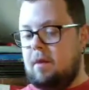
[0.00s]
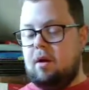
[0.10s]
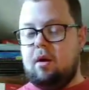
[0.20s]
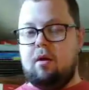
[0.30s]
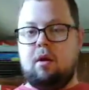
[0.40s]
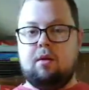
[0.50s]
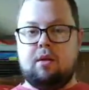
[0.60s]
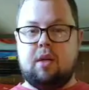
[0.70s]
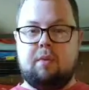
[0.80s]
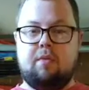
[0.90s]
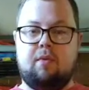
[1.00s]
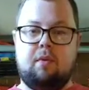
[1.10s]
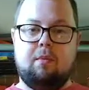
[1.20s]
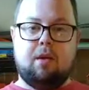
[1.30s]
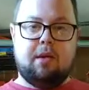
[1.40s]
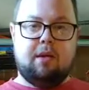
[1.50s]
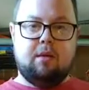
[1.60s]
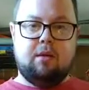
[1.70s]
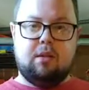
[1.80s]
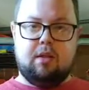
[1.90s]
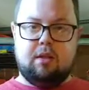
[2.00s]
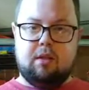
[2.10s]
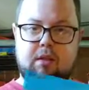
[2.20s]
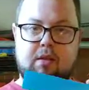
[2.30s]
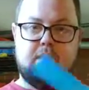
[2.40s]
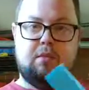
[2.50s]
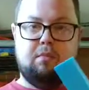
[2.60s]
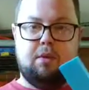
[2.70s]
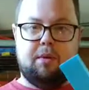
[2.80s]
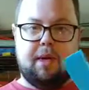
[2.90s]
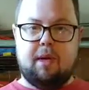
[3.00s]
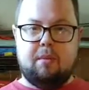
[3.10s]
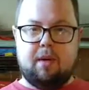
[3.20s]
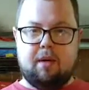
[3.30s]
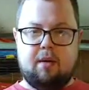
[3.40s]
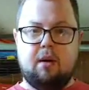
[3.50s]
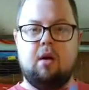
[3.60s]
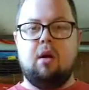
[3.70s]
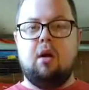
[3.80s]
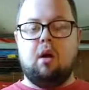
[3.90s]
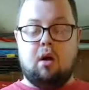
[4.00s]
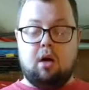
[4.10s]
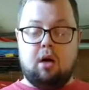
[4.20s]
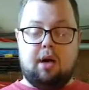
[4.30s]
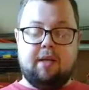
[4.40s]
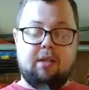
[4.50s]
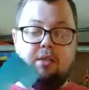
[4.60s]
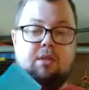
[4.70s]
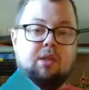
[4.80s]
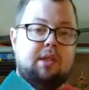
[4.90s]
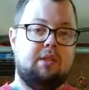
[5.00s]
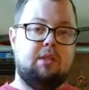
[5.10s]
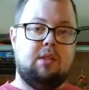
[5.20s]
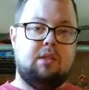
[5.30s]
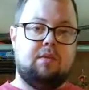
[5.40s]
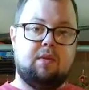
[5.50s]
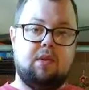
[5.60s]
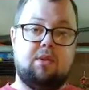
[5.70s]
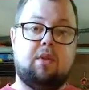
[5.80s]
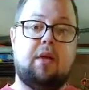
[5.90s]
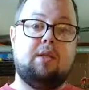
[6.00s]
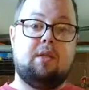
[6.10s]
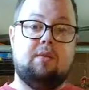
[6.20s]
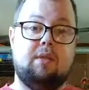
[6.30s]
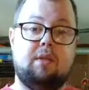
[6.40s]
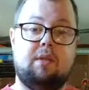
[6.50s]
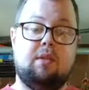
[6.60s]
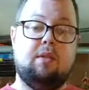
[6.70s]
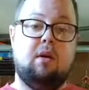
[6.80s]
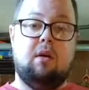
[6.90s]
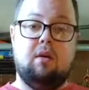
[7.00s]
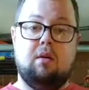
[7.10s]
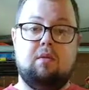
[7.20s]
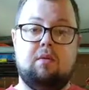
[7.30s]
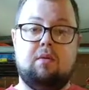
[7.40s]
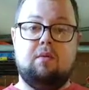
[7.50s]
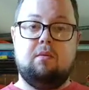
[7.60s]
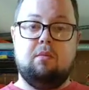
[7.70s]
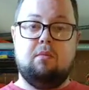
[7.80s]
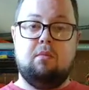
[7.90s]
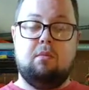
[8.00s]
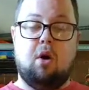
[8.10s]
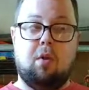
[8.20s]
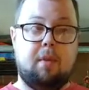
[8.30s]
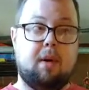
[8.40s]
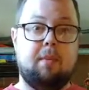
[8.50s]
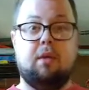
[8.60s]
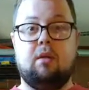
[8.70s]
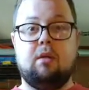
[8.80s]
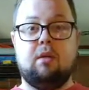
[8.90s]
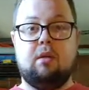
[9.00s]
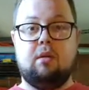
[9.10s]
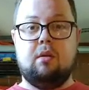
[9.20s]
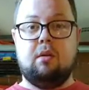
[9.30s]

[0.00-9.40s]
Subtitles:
another type of foam that I use is blue camp pad. I usually use this for the strike surface of all my builds,